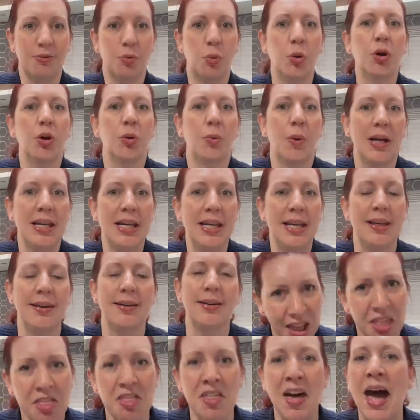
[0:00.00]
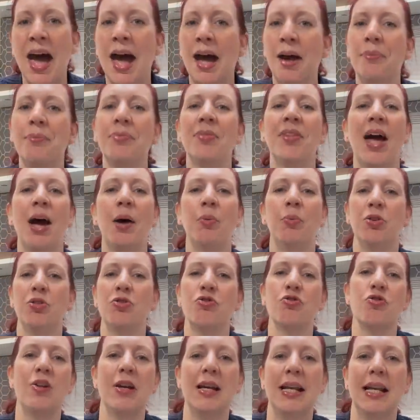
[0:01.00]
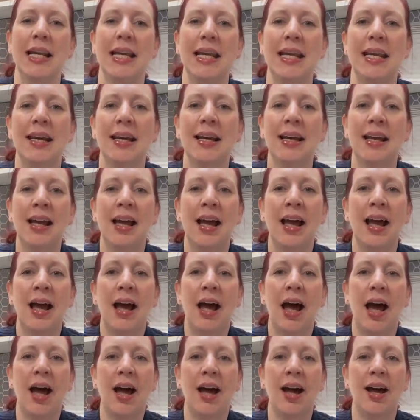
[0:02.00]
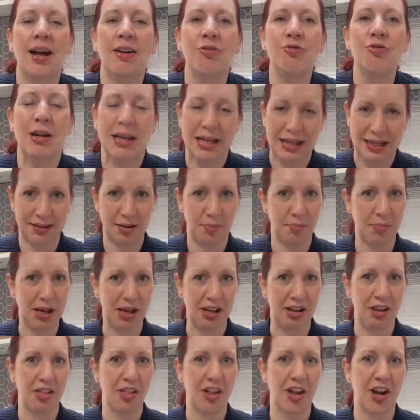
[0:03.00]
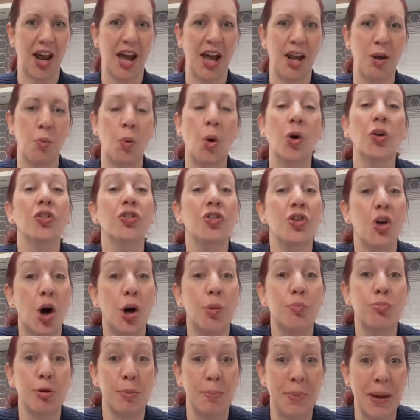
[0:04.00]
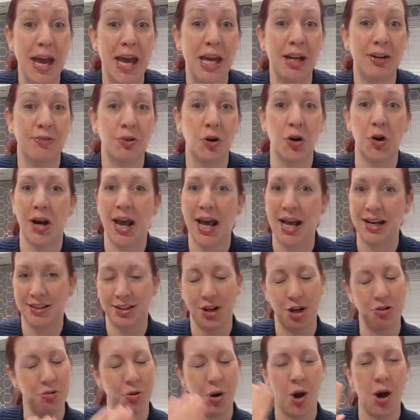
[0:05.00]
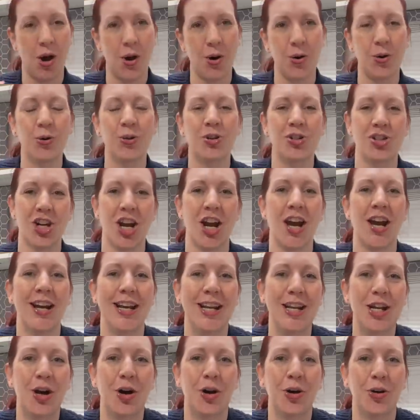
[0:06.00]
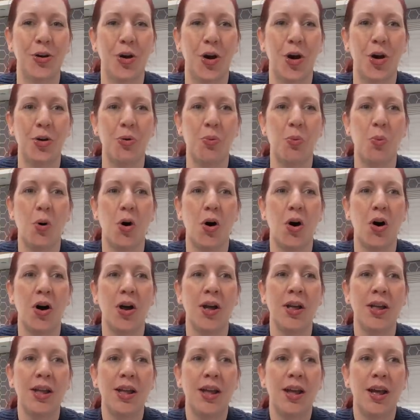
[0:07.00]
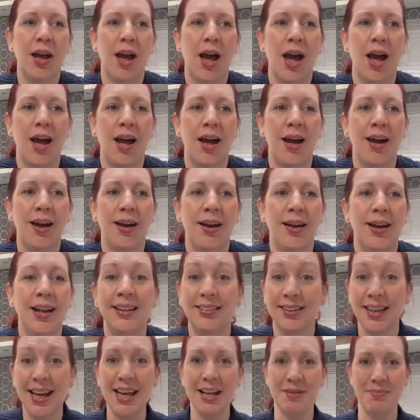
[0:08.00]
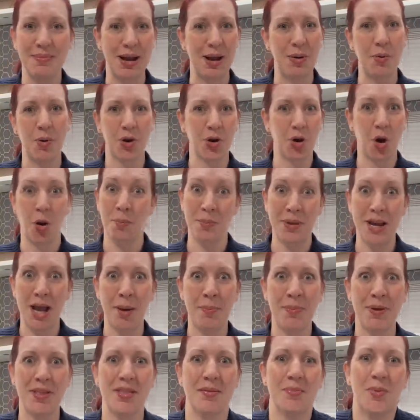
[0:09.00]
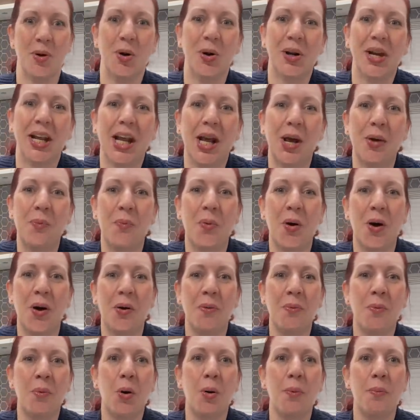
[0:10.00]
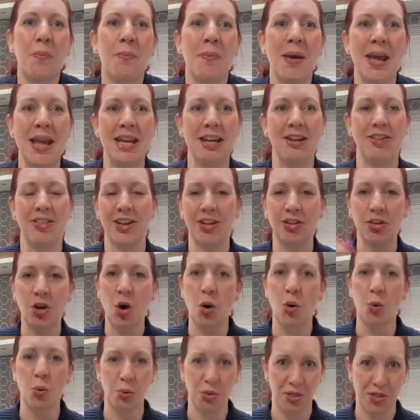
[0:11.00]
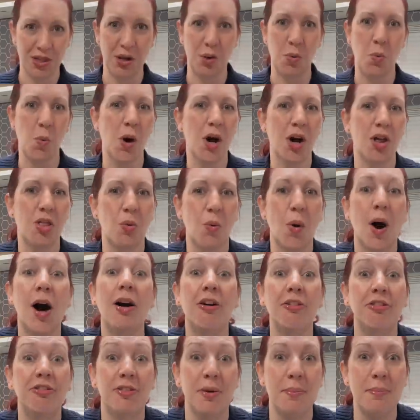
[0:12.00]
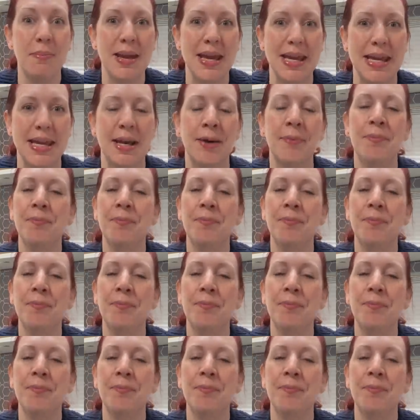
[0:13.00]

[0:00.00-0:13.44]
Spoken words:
What do I need? That was really, really something that I was not prepared for. And I had to go through a whole journey on what excited me and what got me up in the morning and what made this whole thing worthwhile for me.